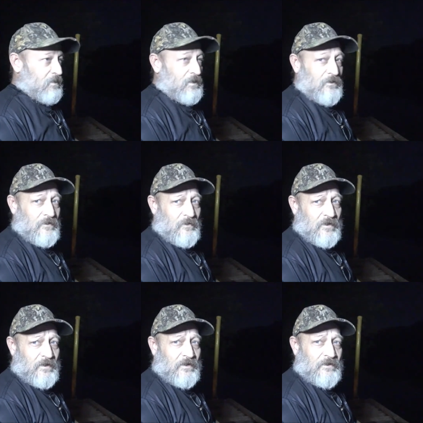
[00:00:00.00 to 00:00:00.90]
you know, there'd
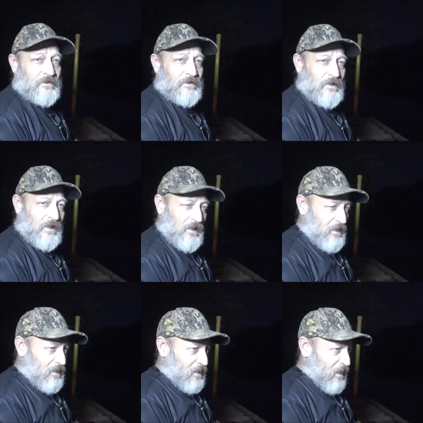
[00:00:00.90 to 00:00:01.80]
be
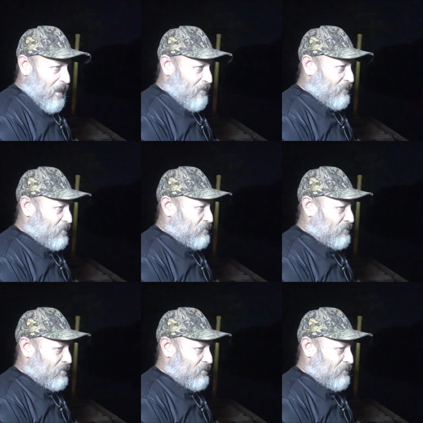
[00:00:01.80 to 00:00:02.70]
a catfish or
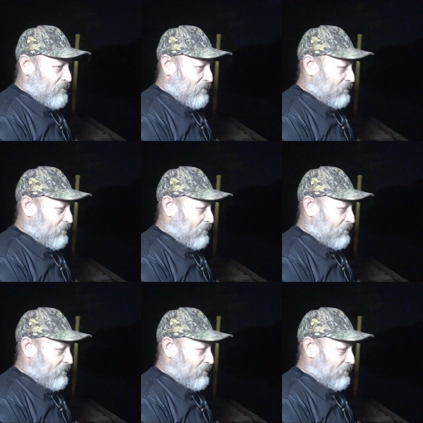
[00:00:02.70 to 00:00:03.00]
two wanting